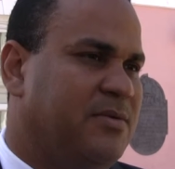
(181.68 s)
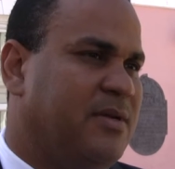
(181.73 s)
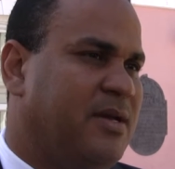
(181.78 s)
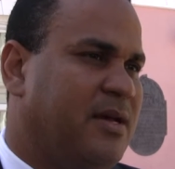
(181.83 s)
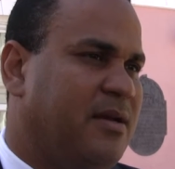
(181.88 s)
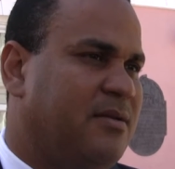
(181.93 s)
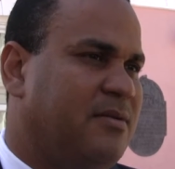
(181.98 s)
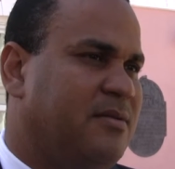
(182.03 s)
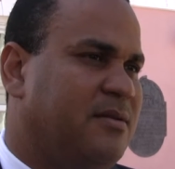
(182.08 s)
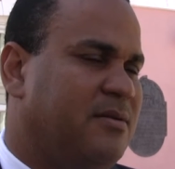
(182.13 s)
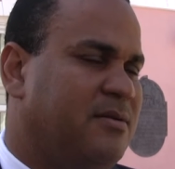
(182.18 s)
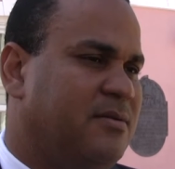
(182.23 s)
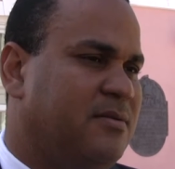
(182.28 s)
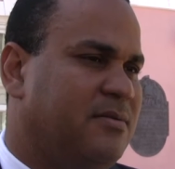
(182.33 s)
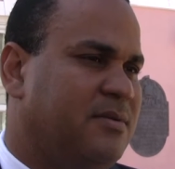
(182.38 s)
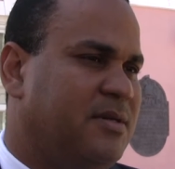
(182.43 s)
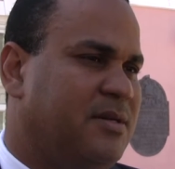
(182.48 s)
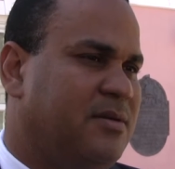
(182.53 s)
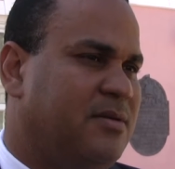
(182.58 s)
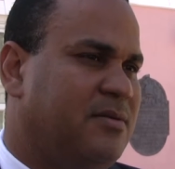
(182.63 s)
get,
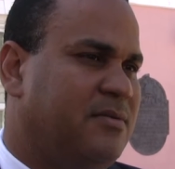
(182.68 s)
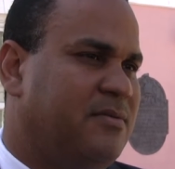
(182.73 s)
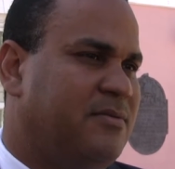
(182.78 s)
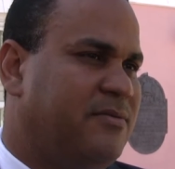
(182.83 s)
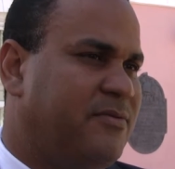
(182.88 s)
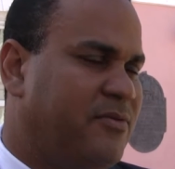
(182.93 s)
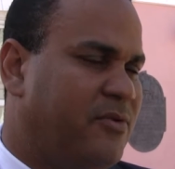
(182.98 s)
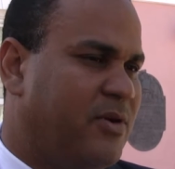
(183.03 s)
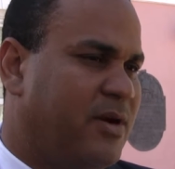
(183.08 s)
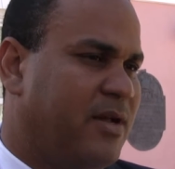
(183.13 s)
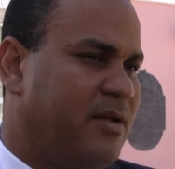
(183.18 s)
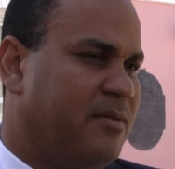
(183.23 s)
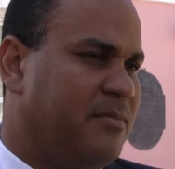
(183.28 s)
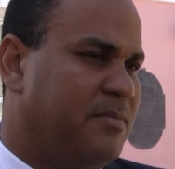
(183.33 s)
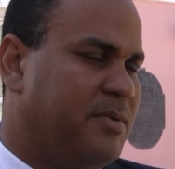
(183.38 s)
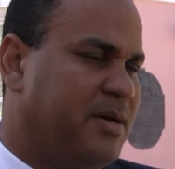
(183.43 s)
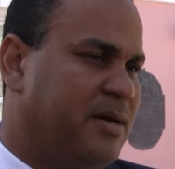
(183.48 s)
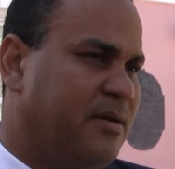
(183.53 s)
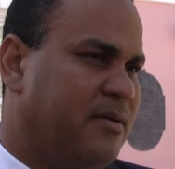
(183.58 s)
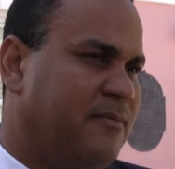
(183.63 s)
40,
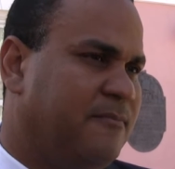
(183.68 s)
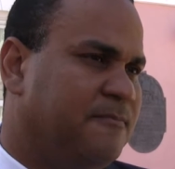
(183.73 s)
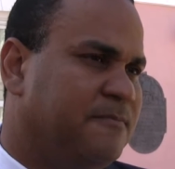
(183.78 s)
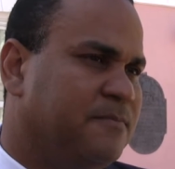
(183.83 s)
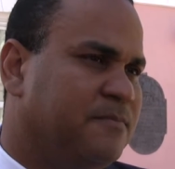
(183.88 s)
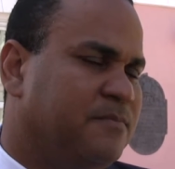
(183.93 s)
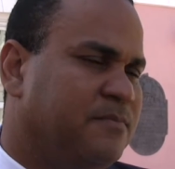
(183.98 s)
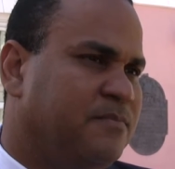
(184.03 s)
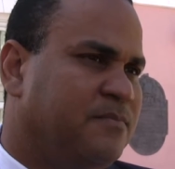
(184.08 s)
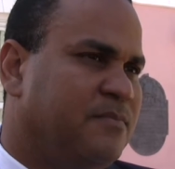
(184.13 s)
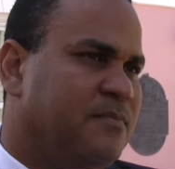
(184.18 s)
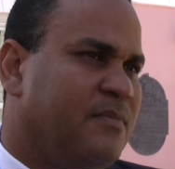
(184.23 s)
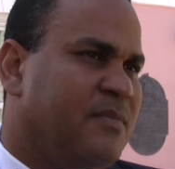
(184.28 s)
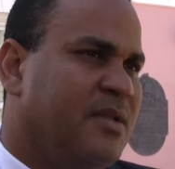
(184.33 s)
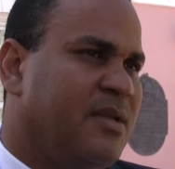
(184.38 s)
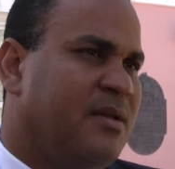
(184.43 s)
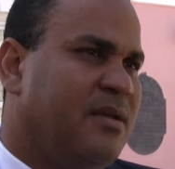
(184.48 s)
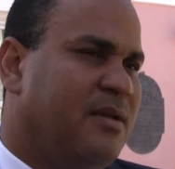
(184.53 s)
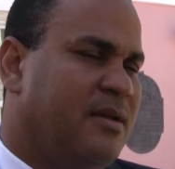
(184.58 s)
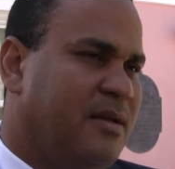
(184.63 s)
but
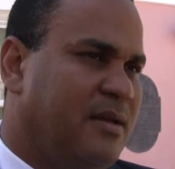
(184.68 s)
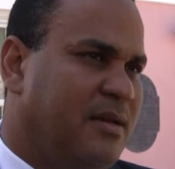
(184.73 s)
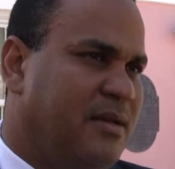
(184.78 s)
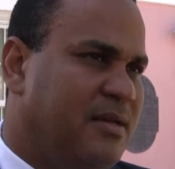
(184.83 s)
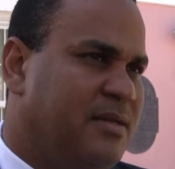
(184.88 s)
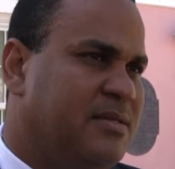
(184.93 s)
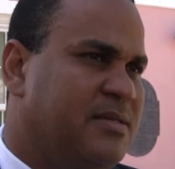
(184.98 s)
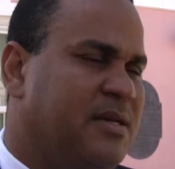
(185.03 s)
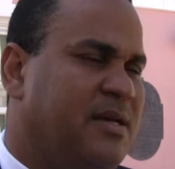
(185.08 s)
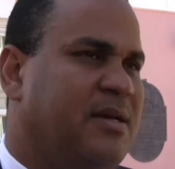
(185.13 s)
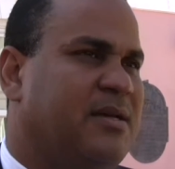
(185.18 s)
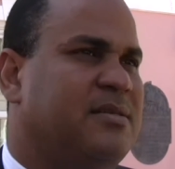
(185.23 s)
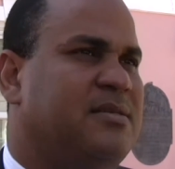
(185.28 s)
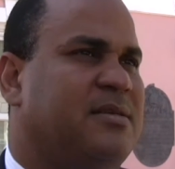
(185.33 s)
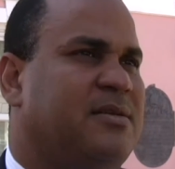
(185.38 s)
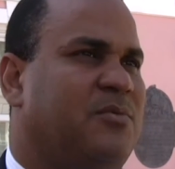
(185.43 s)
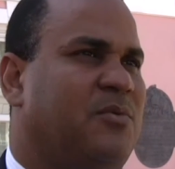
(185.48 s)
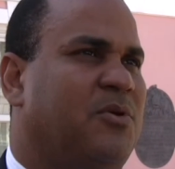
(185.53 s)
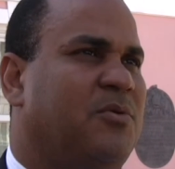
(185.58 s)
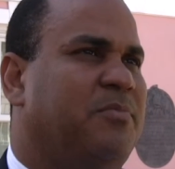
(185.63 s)
he says
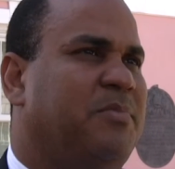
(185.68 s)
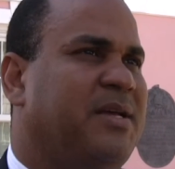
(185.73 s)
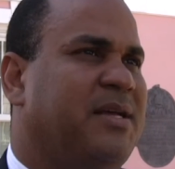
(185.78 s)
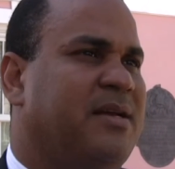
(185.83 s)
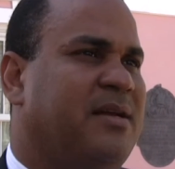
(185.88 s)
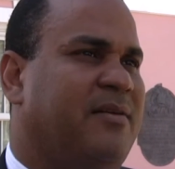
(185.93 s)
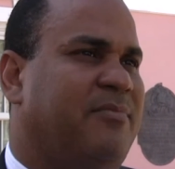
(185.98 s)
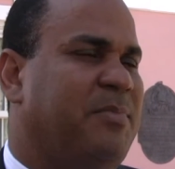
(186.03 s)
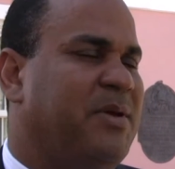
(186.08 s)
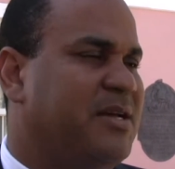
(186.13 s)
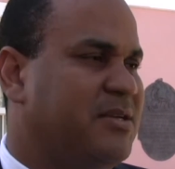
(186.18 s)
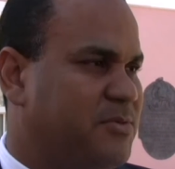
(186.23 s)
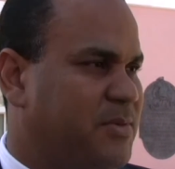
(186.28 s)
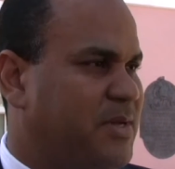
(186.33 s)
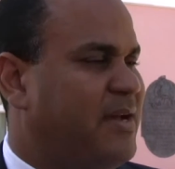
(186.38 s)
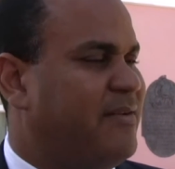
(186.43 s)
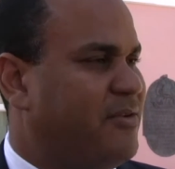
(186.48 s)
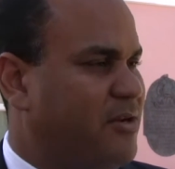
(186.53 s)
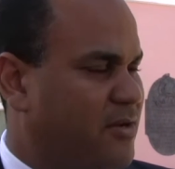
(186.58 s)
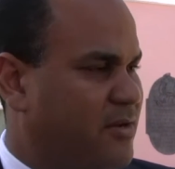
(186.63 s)
it won't be enough because we
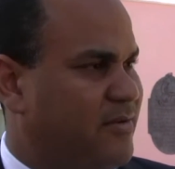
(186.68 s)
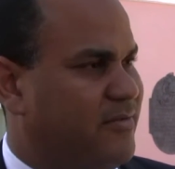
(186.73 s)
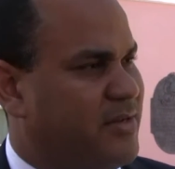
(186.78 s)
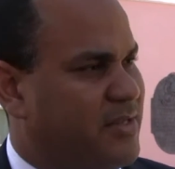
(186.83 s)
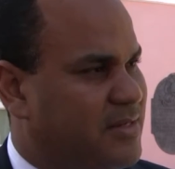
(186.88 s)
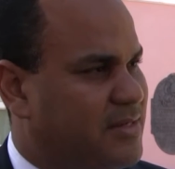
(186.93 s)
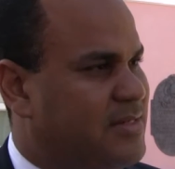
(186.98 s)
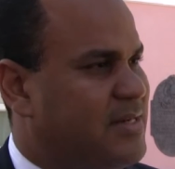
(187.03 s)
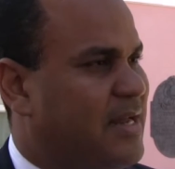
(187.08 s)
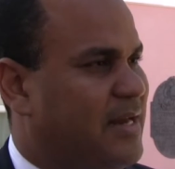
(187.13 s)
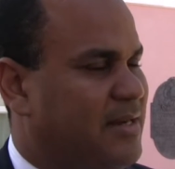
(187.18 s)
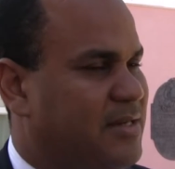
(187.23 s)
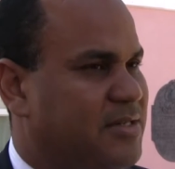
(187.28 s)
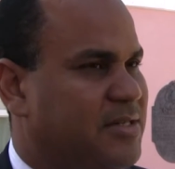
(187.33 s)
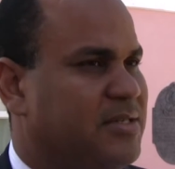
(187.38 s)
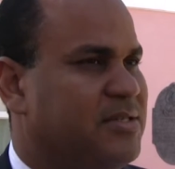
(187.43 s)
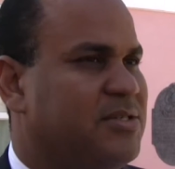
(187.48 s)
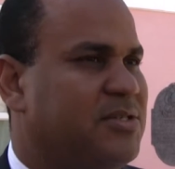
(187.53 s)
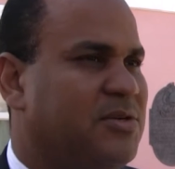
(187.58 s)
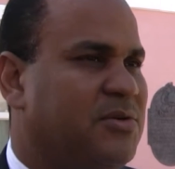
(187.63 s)
have a lot of other challenges.
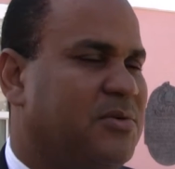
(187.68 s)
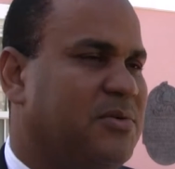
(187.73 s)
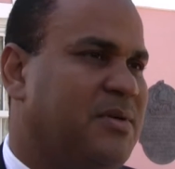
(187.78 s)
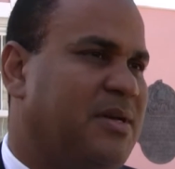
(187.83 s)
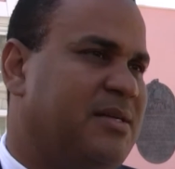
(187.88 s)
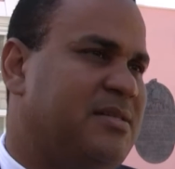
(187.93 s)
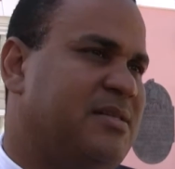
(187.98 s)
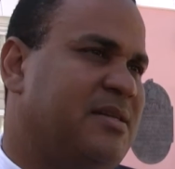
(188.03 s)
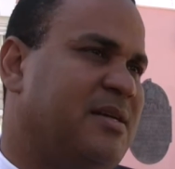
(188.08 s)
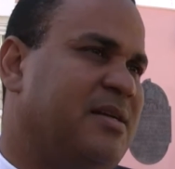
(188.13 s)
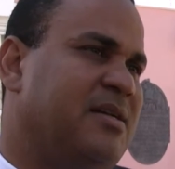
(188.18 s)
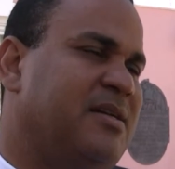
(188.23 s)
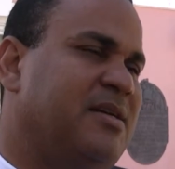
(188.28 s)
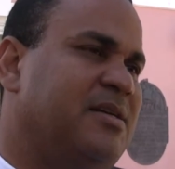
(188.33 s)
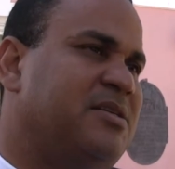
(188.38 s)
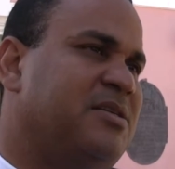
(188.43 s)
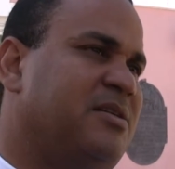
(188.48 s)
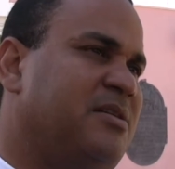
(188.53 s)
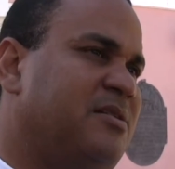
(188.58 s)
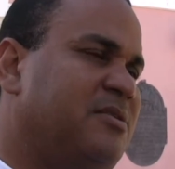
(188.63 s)
Right. So let's say an
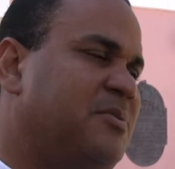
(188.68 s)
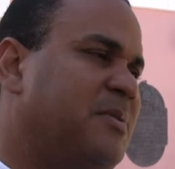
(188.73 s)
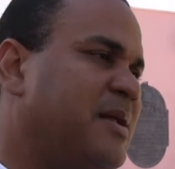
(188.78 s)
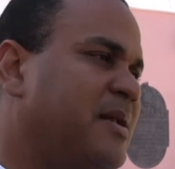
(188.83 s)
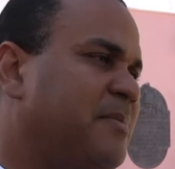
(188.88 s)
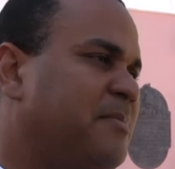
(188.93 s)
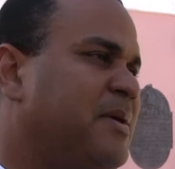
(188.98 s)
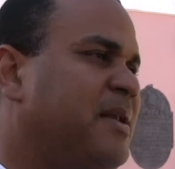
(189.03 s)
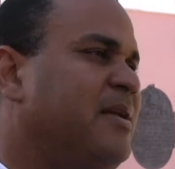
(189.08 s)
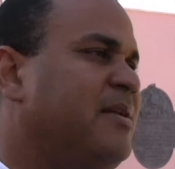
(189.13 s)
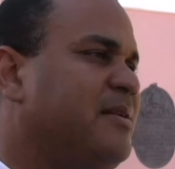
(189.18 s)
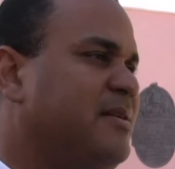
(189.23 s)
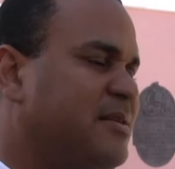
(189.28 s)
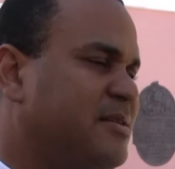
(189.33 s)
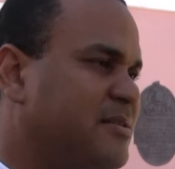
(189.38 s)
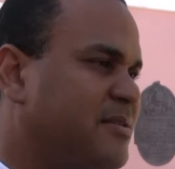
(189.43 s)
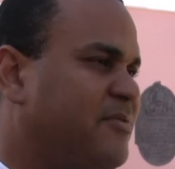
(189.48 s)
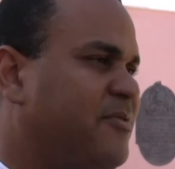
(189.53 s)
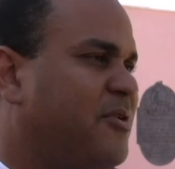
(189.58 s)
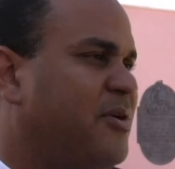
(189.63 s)
additional 20 million,
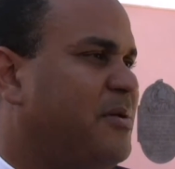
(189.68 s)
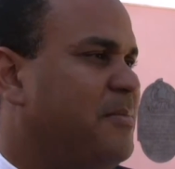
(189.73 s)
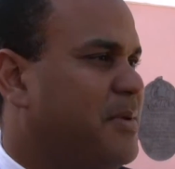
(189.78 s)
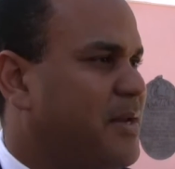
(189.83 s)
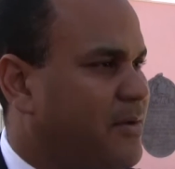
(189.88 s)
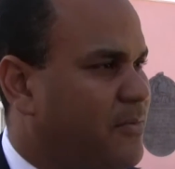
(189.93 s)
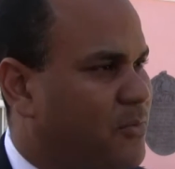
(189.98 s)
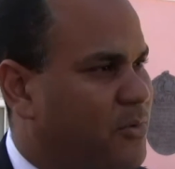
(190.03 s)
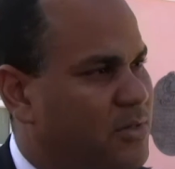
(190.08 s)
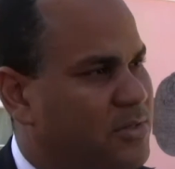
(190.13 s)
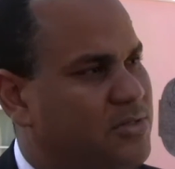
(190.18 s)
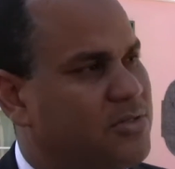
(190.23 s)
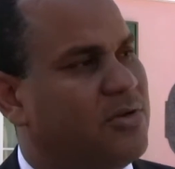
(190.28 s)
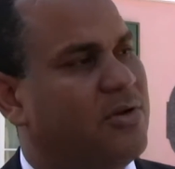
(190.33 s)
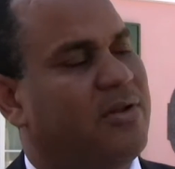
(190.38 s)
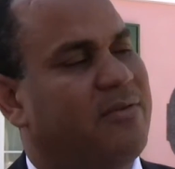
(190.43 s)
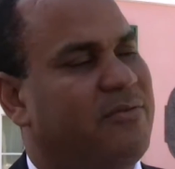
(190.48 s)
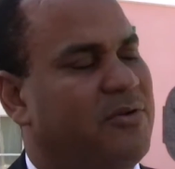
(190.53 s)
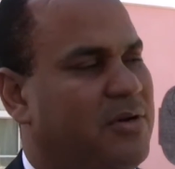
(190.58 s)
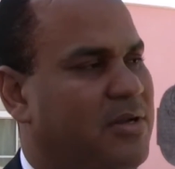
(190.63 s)
additional 40 million won't
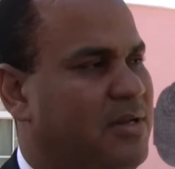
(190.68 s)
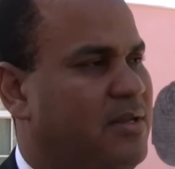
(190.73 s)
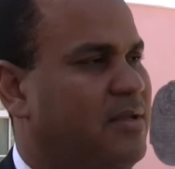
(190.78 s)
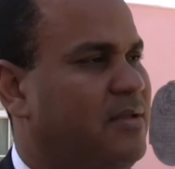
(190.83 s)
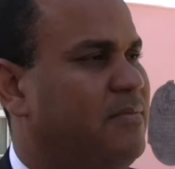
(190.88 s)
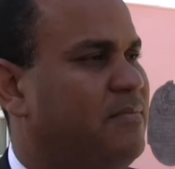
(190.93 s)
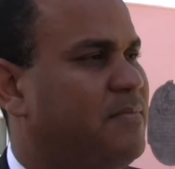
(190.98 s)
solve all the